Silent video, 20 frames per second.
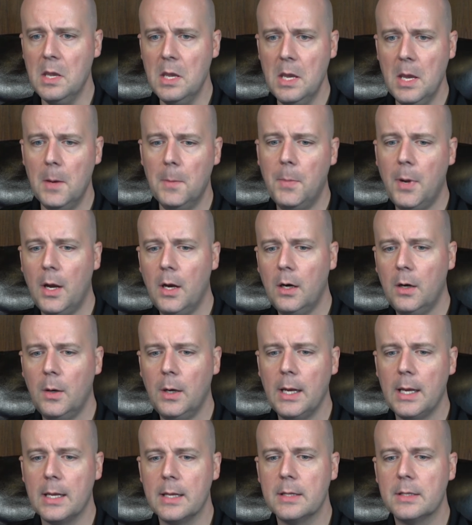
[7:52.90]
But all
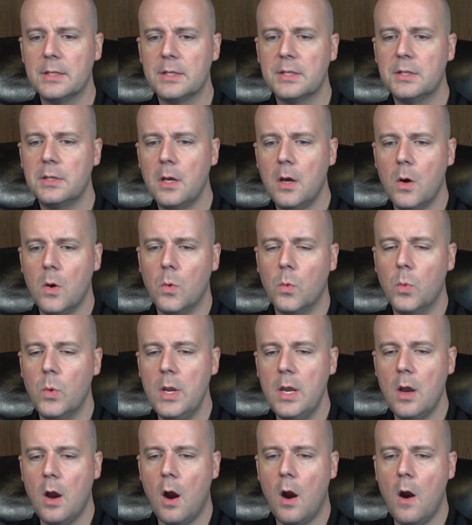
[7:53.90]
right, so
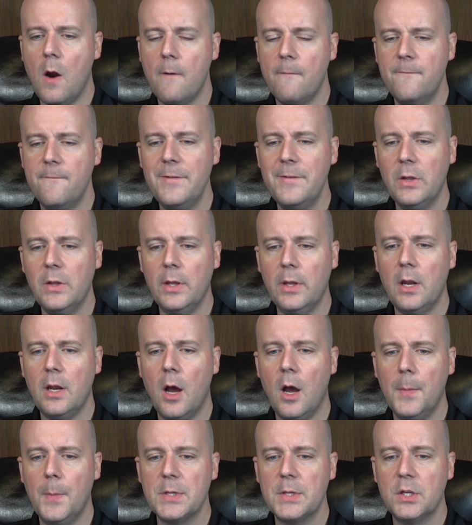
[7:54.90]
we are filling up.